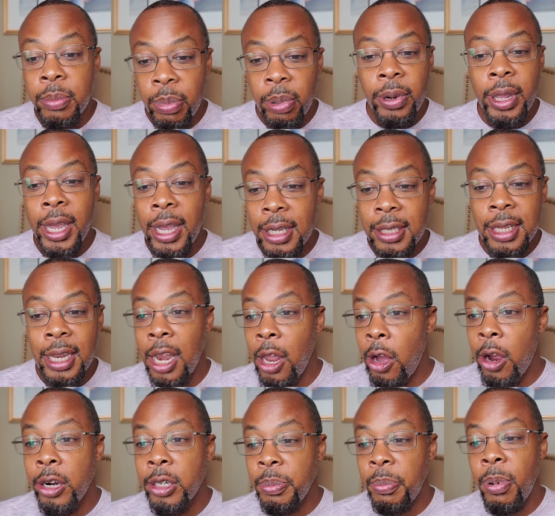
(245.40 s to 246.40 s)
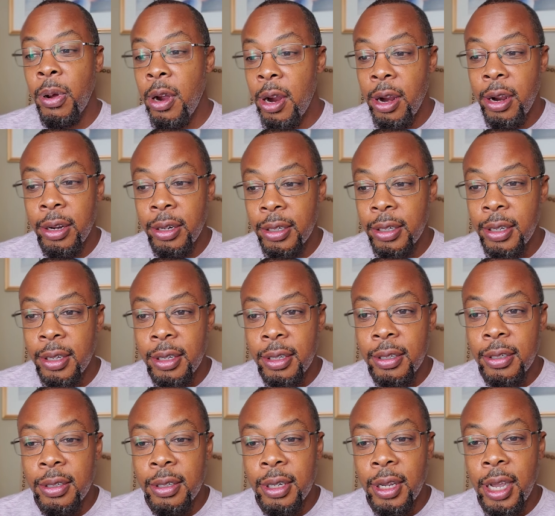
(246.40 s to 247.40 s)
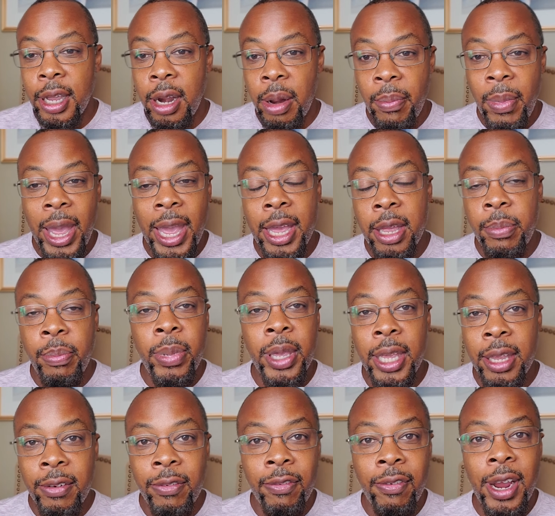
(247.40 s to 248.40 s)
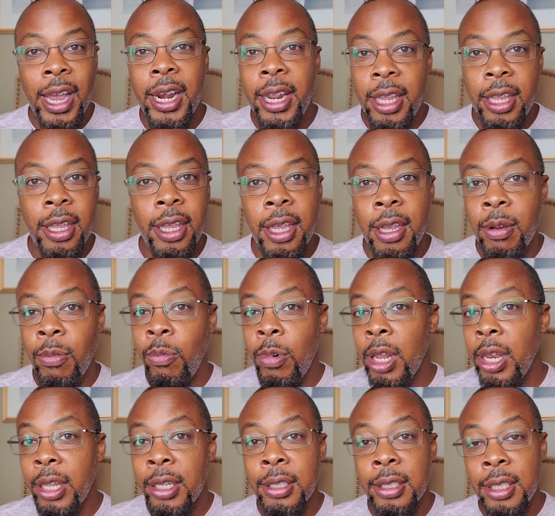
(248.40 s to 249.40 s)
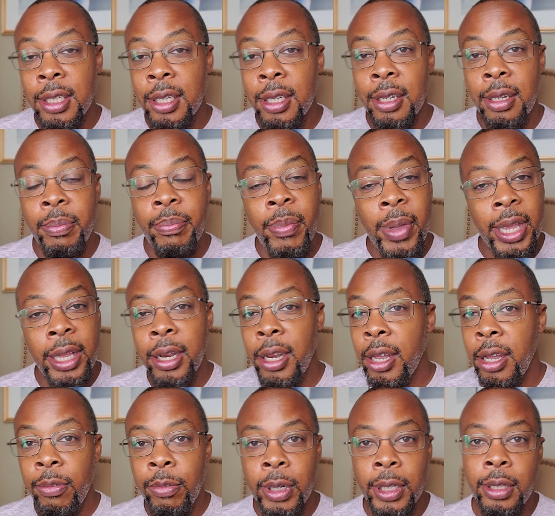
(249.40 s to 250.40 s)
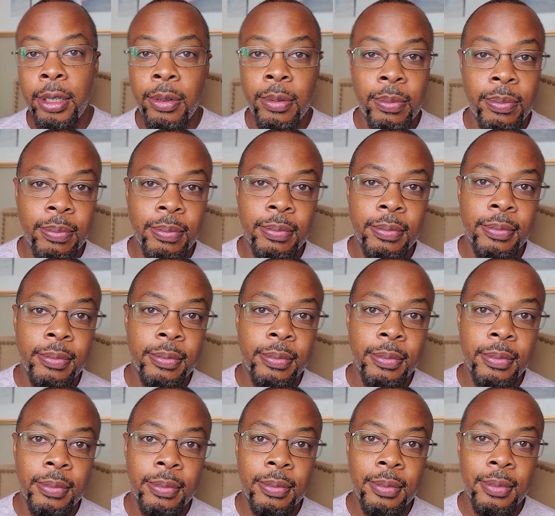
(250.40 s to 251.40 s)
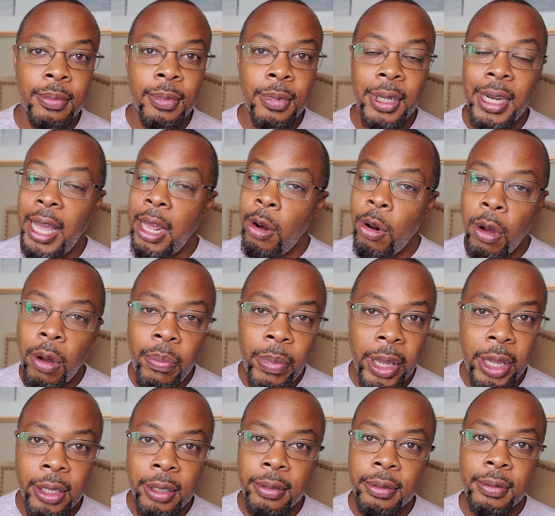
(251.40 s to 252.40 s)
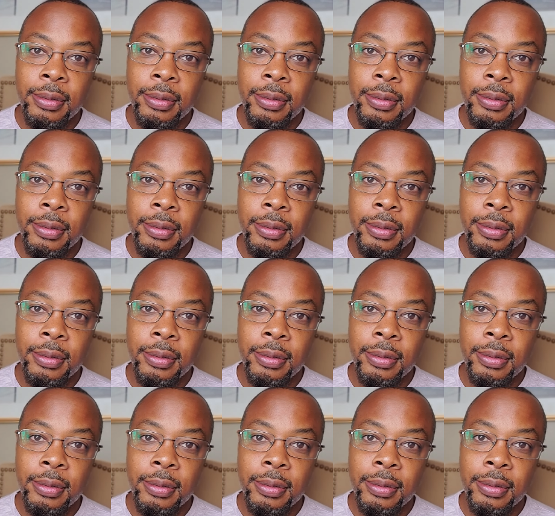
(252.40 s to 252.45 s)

plays a large part in a man being ready and willing to make love with you. Not all men.